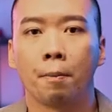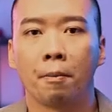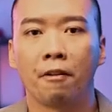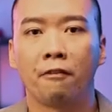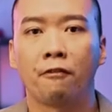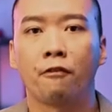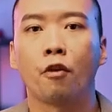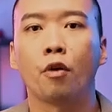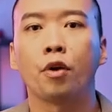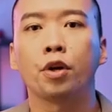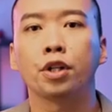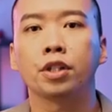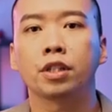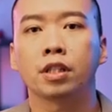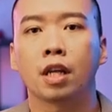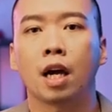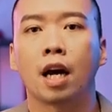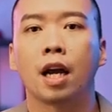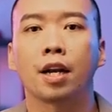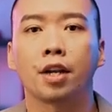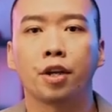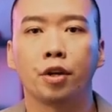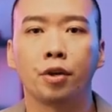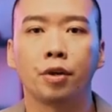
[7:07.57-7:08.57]
Before you
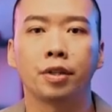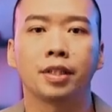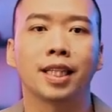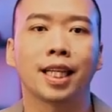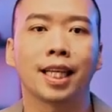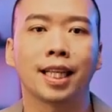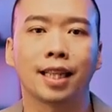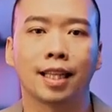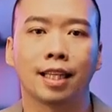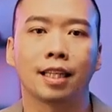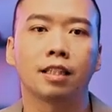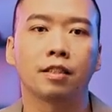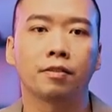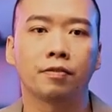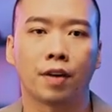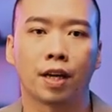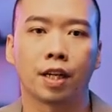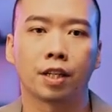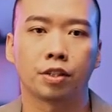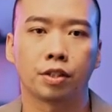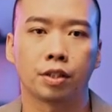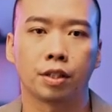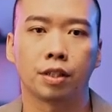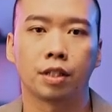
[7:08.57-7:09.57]
start using these
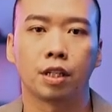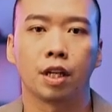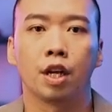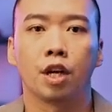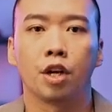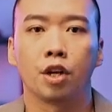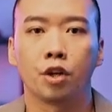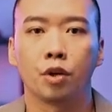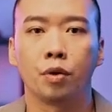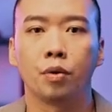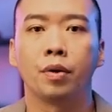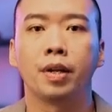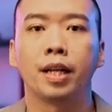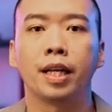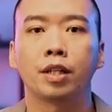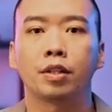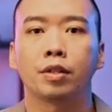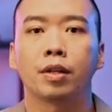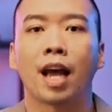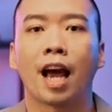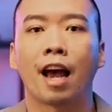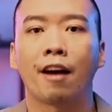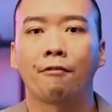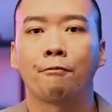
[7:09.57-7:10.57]
functions, you need
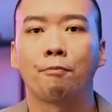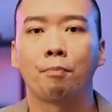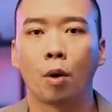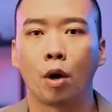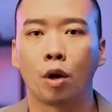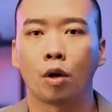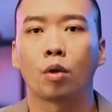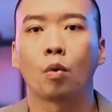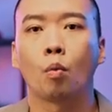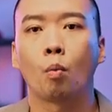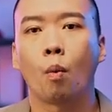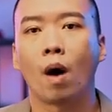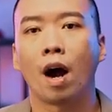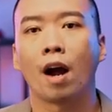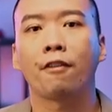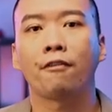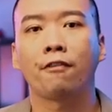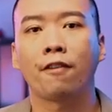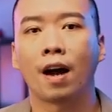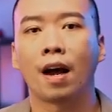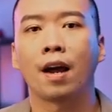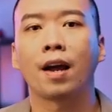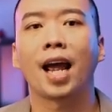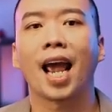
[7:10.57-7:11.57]
to have both
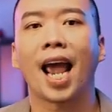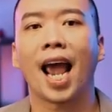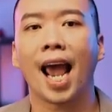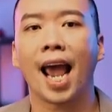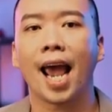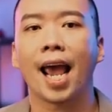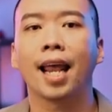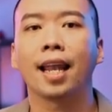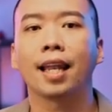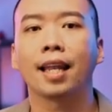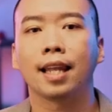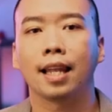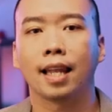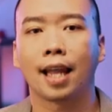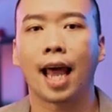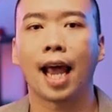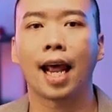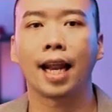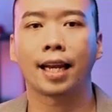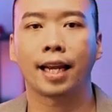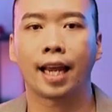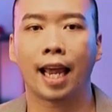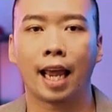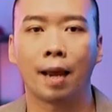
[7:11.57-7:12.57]
Wi-Fi and
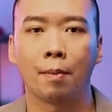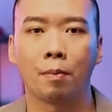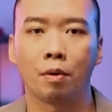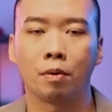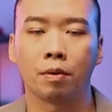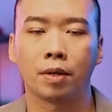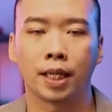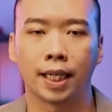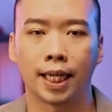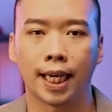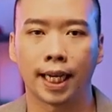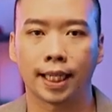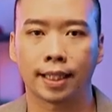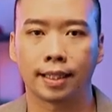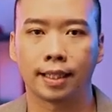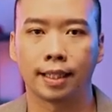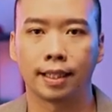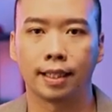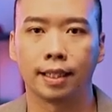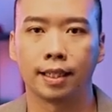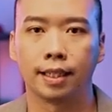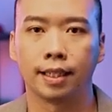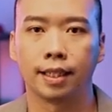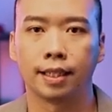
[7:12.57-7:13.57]
LAN cable
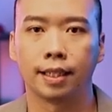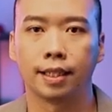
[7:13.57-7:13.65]
connected.